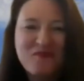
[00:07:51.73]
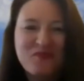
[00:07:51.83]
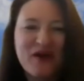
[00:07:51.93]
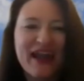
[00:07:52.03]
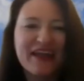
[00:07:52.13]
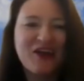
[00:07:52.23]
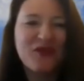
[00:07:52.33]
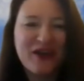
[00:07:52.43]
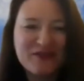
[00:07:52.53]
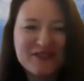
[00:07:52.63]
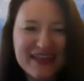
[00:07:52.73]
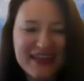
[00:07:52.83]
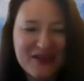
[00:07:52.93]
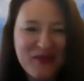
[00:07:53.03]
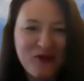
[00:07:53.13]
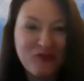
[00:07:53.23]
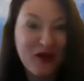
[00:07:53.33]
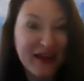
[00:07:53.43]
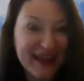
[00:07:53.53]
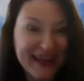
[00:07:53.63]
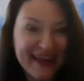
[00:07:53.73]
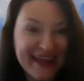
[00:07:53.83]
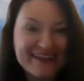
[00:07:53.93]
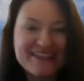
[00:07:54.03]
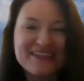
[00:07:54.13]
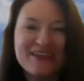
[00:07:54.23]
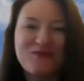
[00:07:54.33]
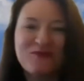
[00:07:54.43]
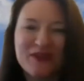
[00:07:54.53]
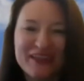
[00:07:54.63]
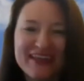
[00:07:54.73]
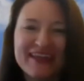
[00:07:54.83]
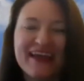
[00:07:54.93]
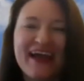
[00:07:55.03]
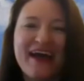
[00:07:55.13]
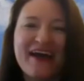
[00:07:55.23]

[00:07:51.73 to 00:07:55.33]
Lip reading: but I know when I was thinking about running, she really